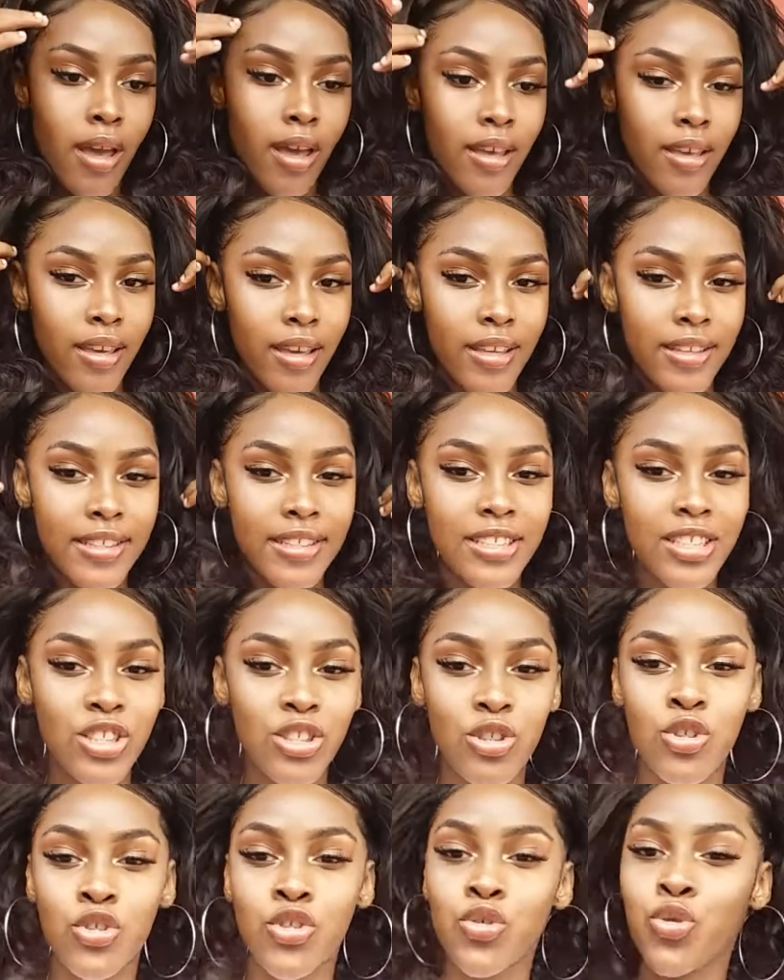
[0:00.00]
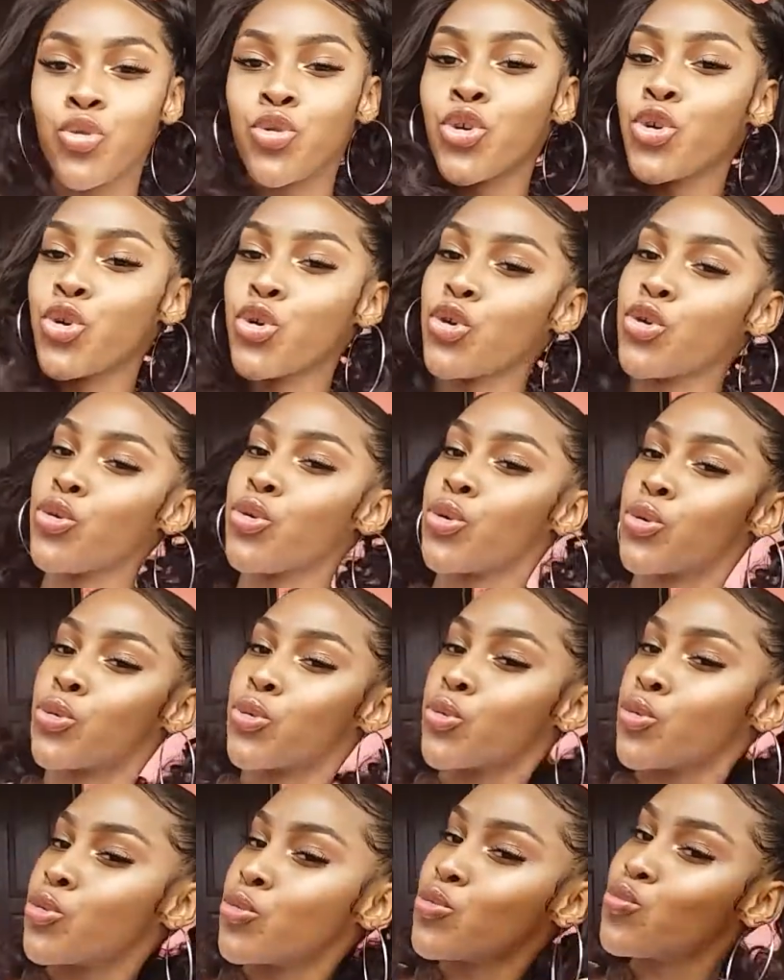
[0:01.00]
And yeah, these are just so
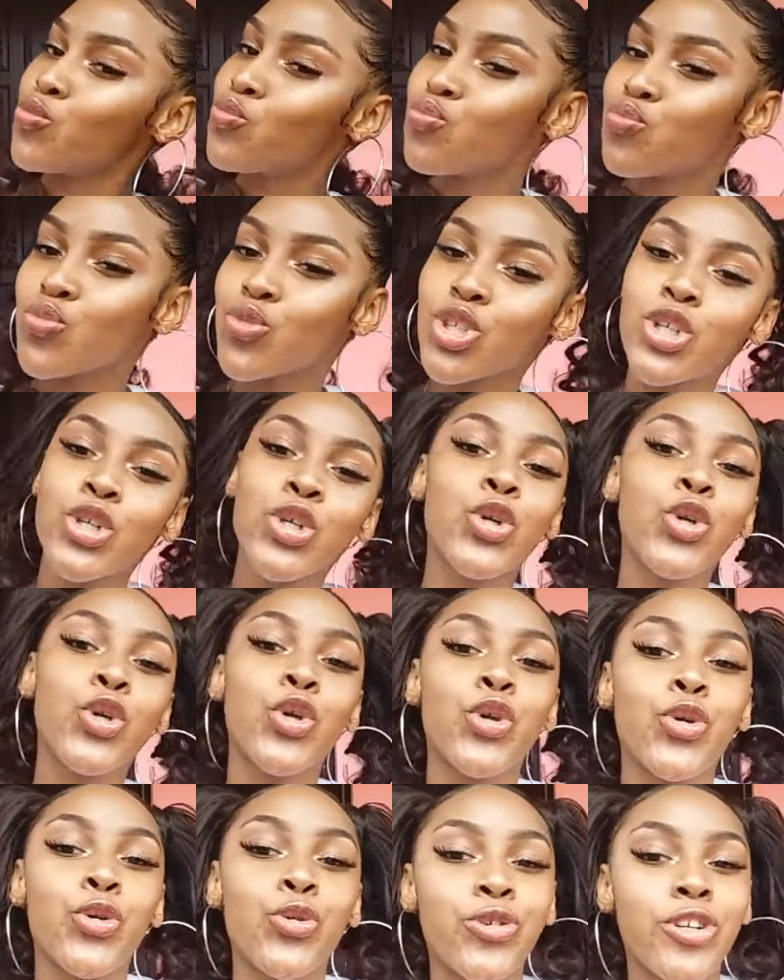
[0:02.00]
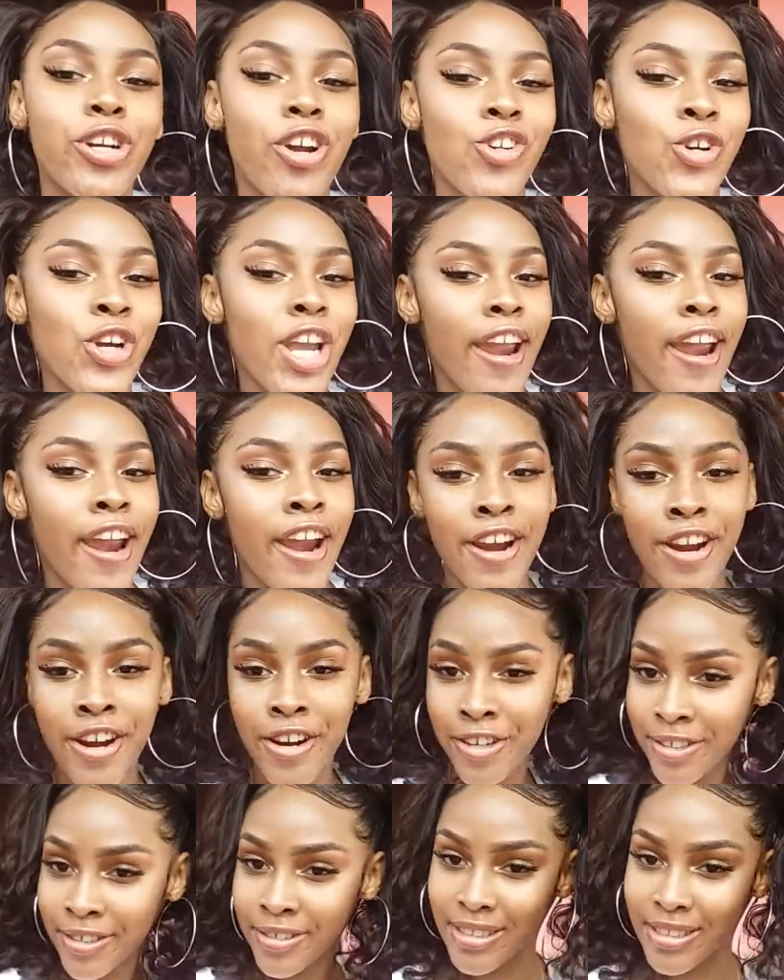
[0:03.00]
cute. They're cute, okay?